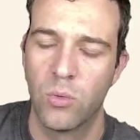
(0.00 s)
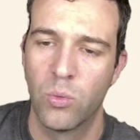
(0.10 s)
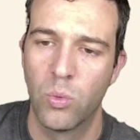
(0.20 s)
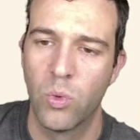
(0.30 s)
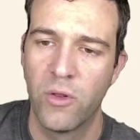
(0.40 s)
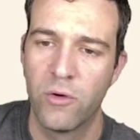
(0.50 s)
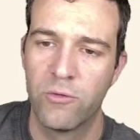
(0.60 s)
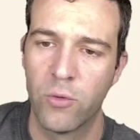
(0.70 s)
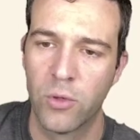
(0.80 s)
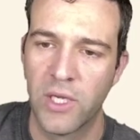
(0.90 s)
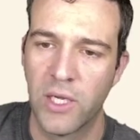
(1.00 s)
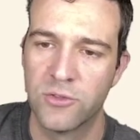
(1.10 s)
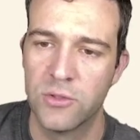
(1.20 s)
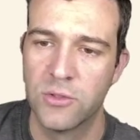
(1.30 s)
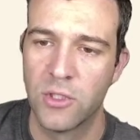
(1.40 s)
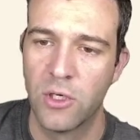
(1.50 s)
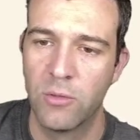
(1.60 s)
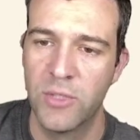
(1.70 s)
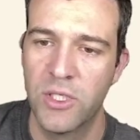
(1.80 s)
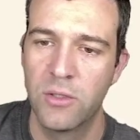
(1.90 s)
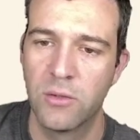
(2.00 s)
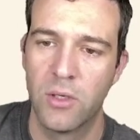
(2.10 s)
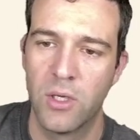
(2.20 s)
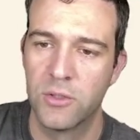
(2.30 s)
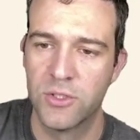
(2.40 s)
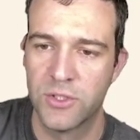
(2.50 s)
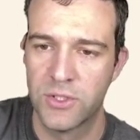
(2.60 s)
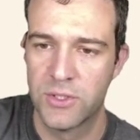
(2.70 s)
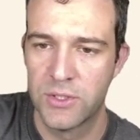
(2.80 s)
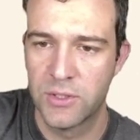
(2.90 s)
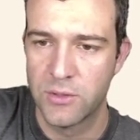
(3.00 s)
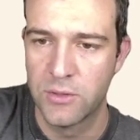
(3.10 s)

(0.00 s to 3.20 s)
Weather forecasters are meteorologists